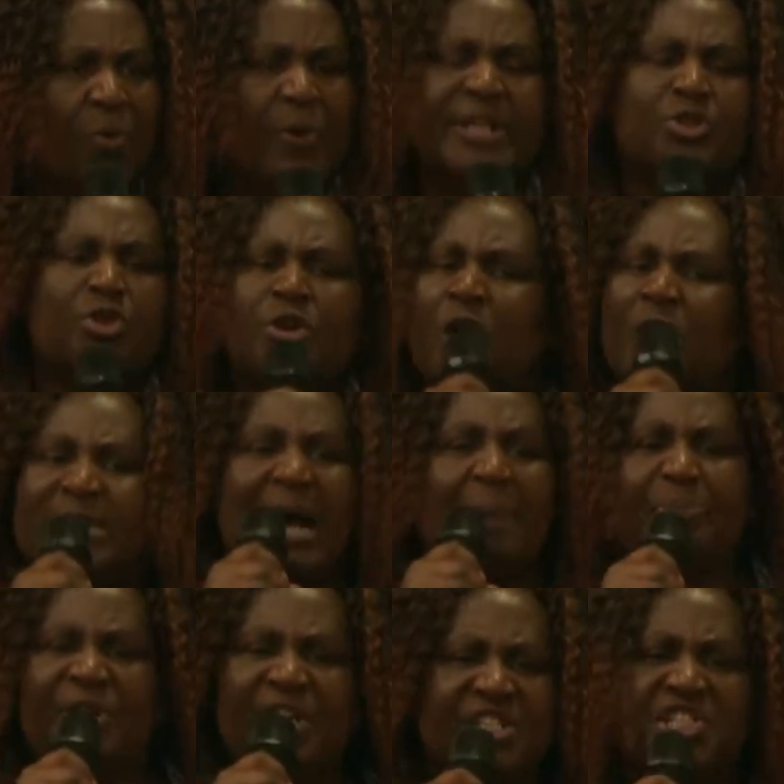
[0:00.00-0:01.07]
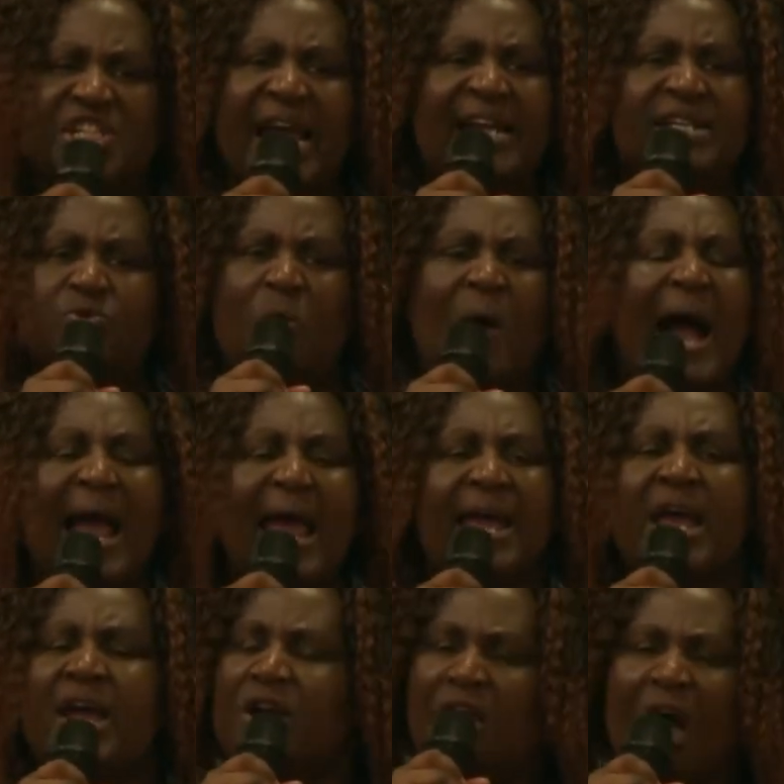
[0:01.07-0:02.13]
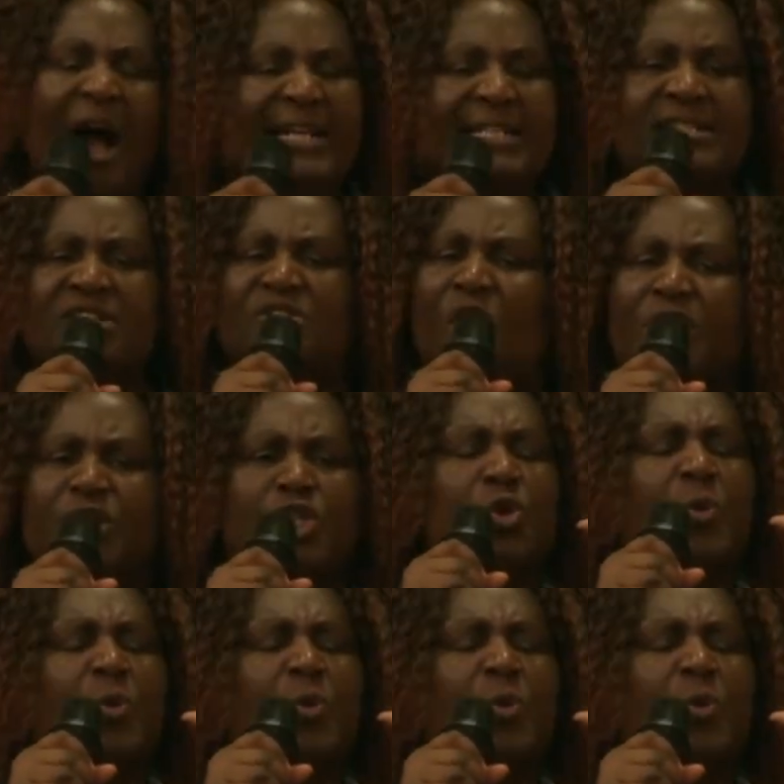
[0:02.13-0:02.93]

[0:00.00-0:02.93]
We do not appreciate why God is not